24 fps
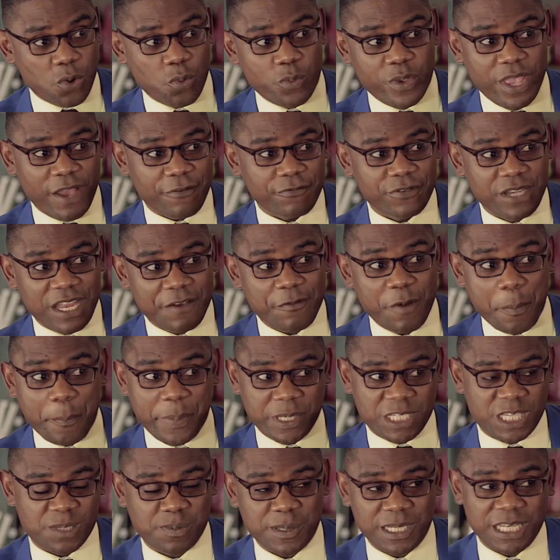we have never
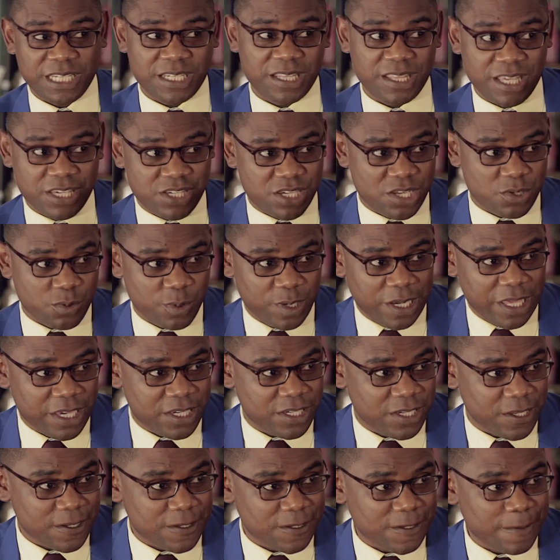participated in the general
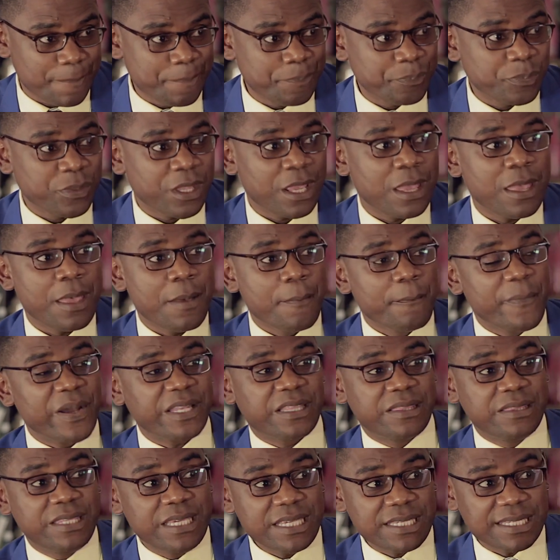elections.
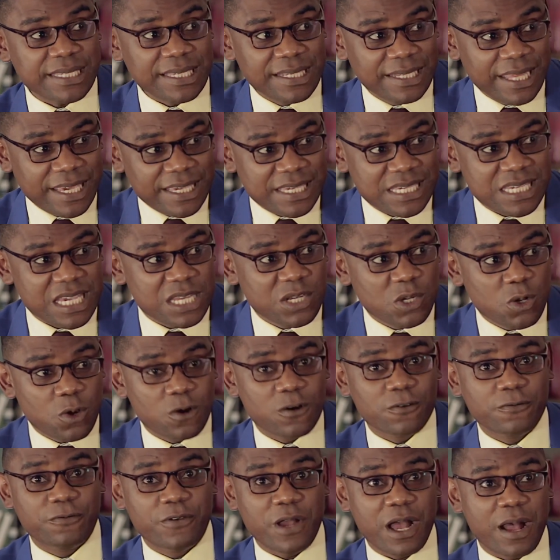But this election
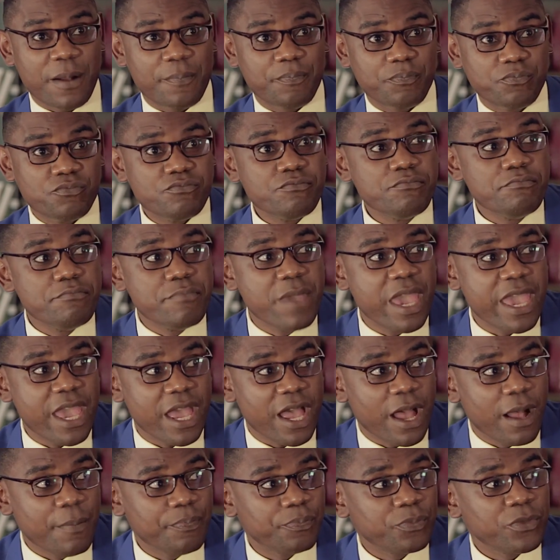of
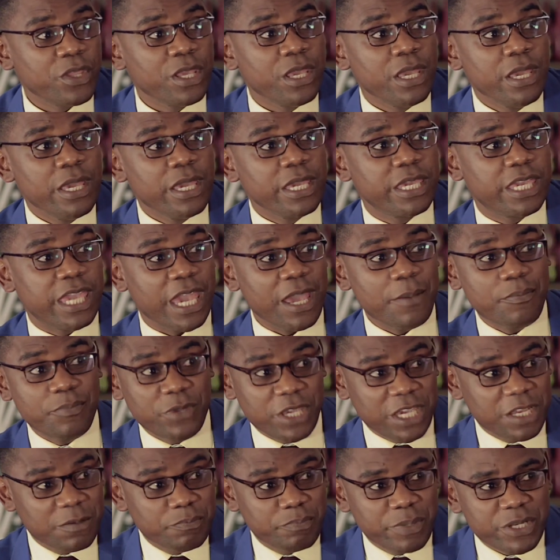mayor came
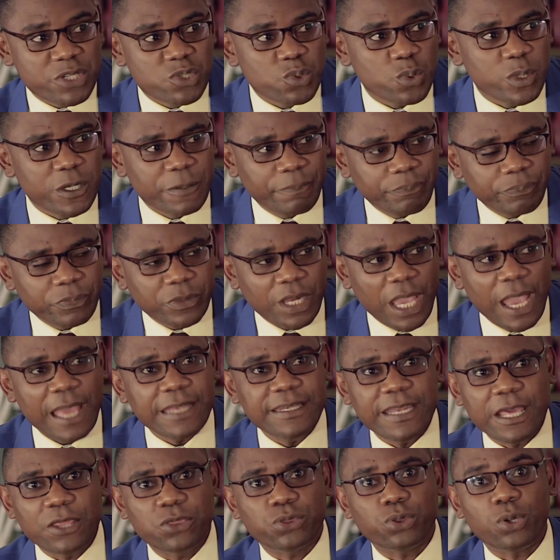in between.
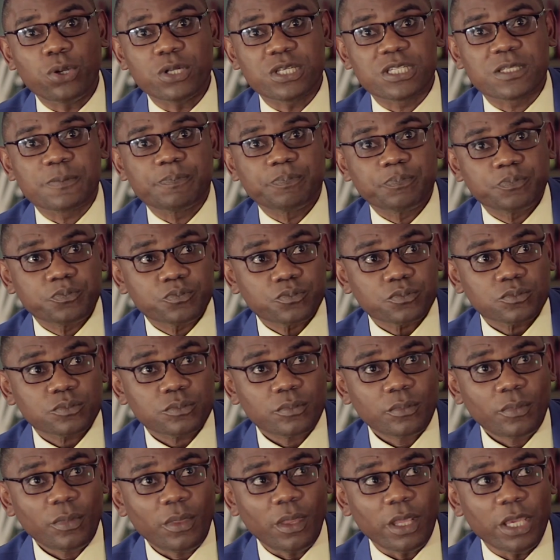And I thought
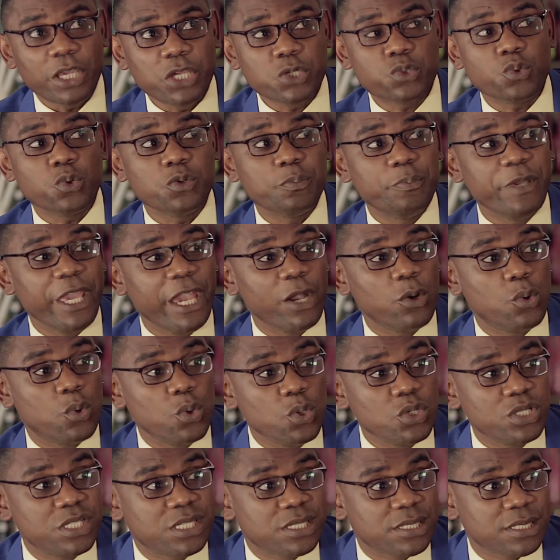it would be a
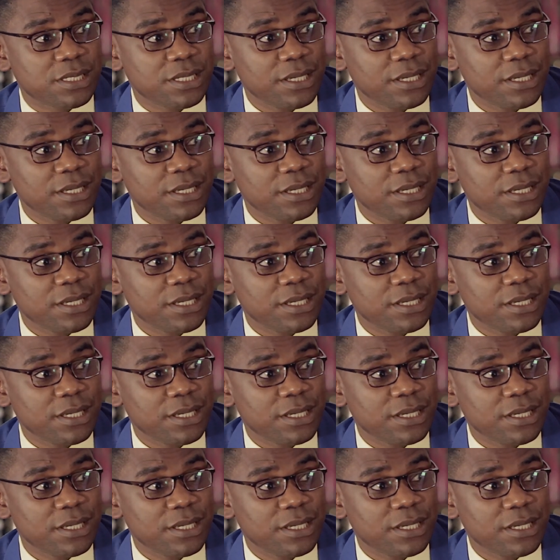good,